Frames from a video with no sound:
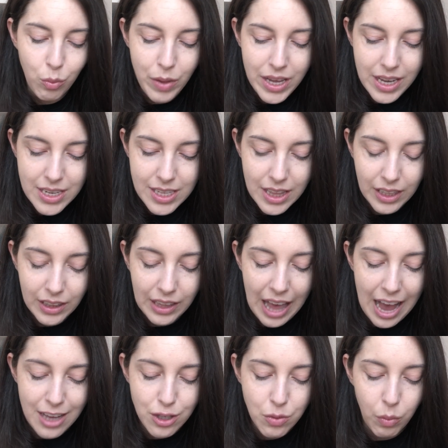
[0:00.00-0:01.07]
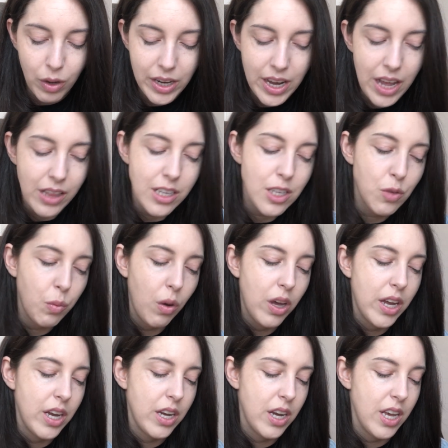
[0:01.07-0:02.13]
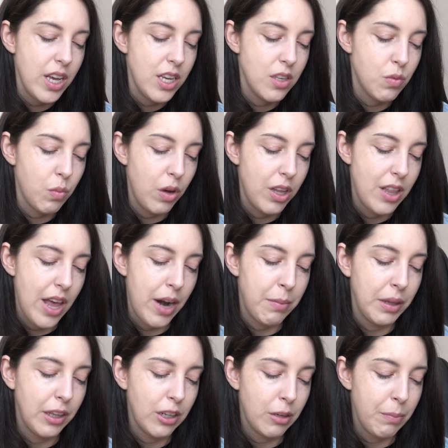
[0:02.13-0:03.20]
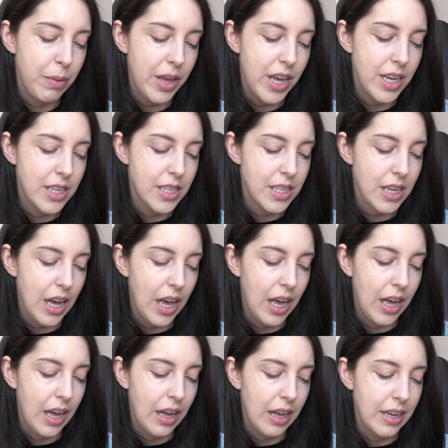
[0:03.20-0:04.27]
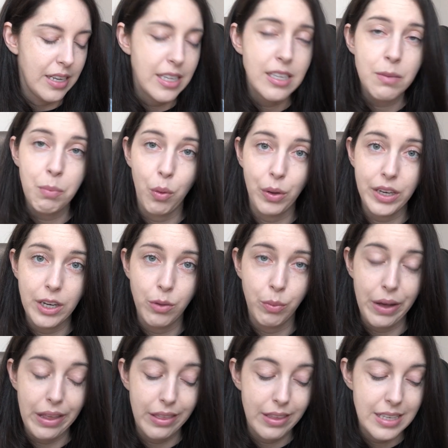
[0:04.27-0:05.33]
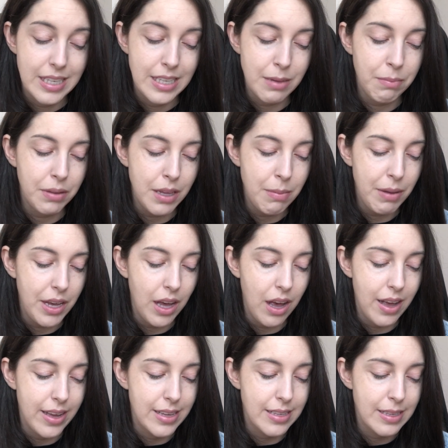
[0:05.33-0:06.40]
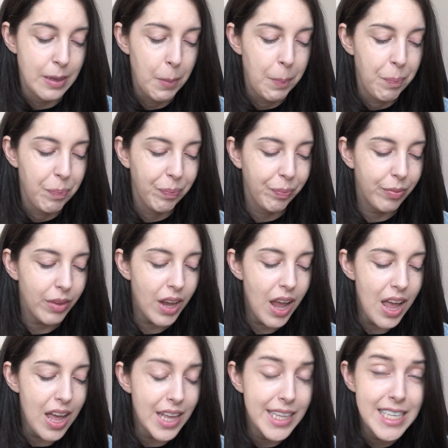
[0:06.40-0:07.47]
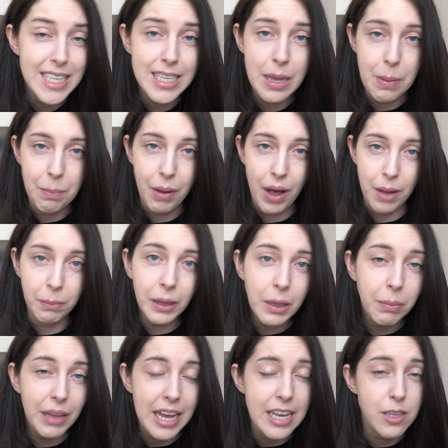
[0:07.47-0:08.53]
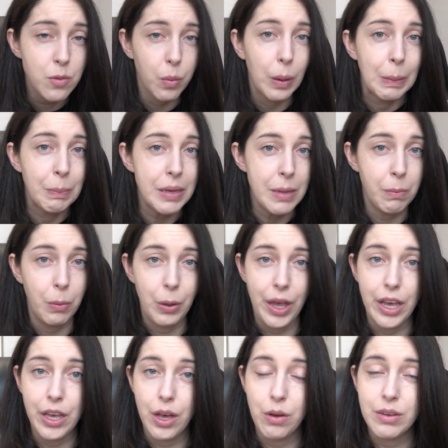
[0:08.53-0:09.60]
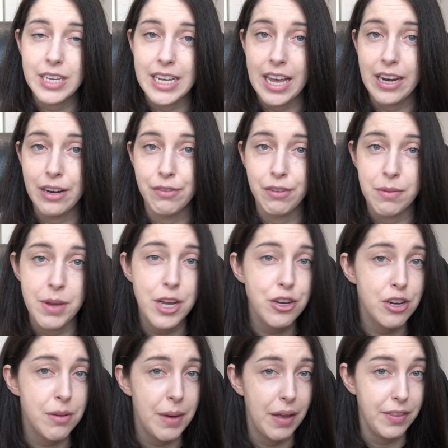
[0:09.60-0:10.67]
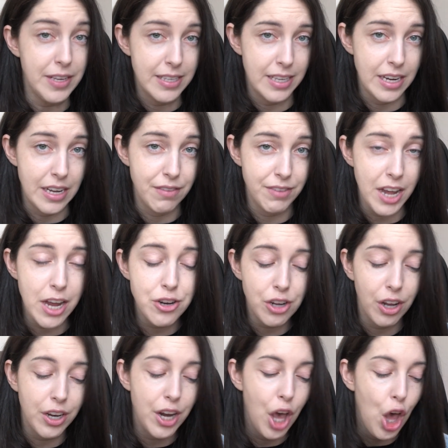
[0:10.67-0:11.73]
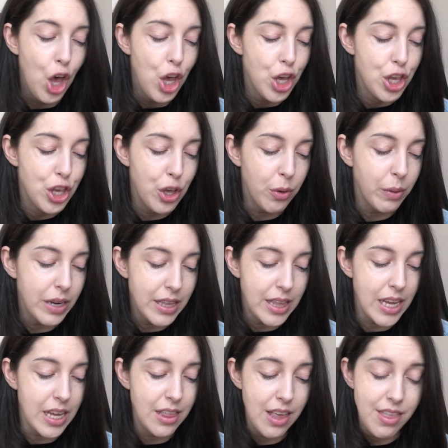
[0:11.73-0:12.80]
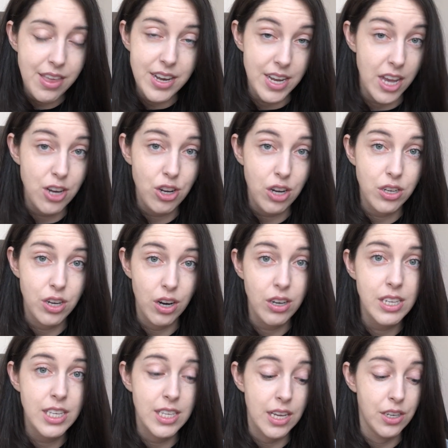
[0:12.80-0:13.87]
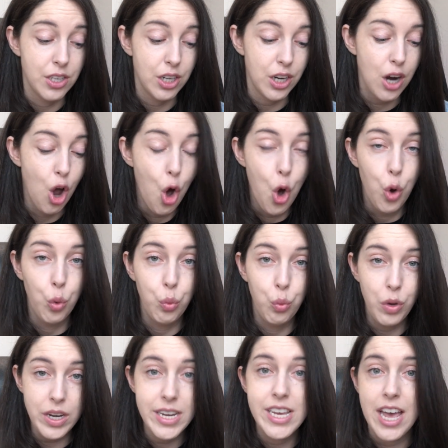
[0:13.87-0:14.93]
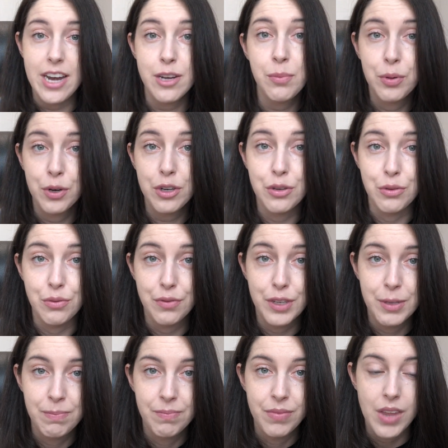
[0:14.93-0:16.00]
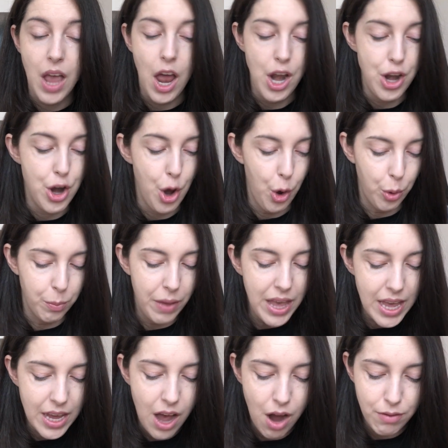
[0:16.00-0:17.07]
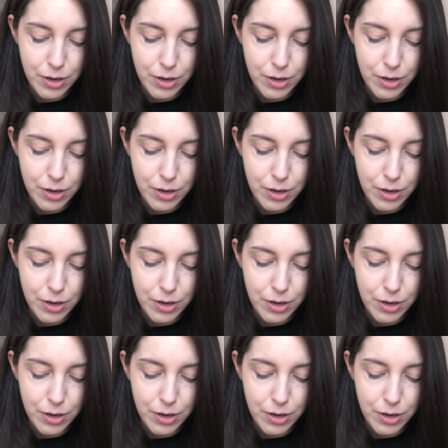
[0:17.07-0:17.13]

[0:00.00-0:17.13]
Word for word: we get to the last one, and this one is one that I'm a little bit uh, disappointed with simply because this is a public place where people can go to get information about the city of Daejeon. You would think that the Daejeon Tourist Center would get approved. Nope, it got